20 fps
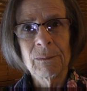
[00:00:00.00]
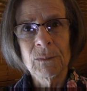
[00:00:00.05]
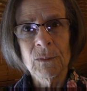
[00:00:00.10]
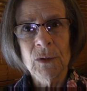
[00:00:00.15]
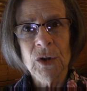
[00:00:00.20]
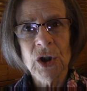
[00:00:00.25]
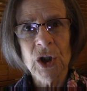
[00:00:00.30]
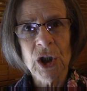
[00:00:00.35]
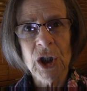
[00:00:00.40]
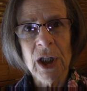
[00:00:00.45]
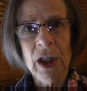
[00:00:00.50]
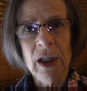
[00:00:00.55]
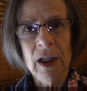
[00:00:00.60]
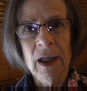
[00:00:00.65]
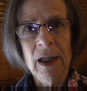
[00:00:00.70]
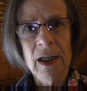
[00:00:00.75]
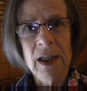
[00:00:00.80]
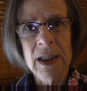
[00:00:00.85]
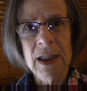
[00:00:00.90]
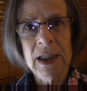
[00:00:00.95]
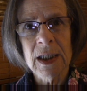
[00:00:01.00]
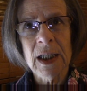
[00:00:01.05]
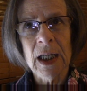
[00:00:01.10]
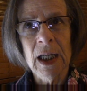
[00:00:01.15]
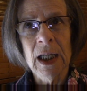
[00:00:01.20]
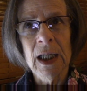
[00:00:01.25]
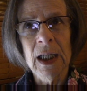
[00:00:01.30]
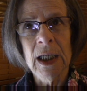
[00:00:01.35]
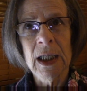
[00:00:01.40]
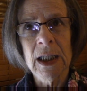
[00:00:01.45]
chicken thighs
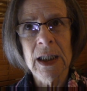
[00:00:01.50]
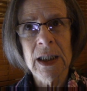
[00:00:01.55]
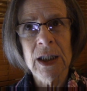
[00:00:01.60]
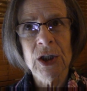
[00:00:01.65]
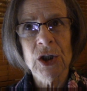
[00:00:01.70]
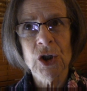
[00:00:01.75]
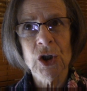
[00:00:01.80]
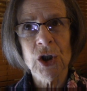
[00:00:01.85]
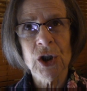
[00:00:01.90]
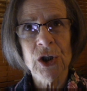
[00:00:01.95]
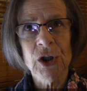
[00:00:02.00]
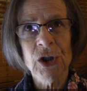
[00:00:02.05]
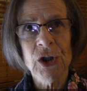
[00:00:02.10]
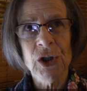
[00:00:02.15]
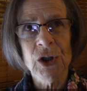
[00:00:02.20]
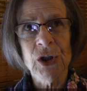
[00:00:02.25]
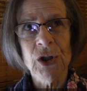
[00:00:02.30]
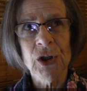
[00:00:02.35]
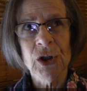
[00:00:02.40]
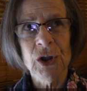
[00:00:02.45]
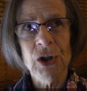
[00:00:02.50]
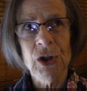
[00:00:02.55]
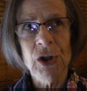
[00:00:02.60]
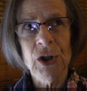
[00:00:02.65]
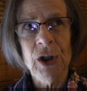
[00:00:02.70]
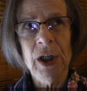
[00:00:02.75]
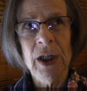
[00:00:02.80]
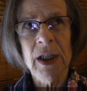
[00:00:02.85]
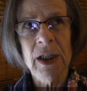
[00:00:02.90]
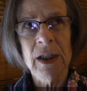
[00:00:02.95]
and chicken
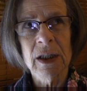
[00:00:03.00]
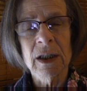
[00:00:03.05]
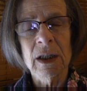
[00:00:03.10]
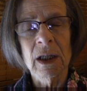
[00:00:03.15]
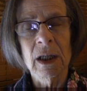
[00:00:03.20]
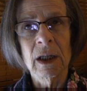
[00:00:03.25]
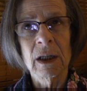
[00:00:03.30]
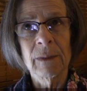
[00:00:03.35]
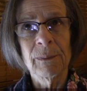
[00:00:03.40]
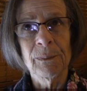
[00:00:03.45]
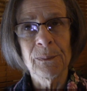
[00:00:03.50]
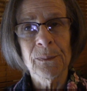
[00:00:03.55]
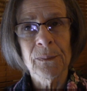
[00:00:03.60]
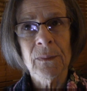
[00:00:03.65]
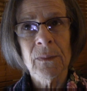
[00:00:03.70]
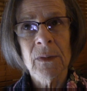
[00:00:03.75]
and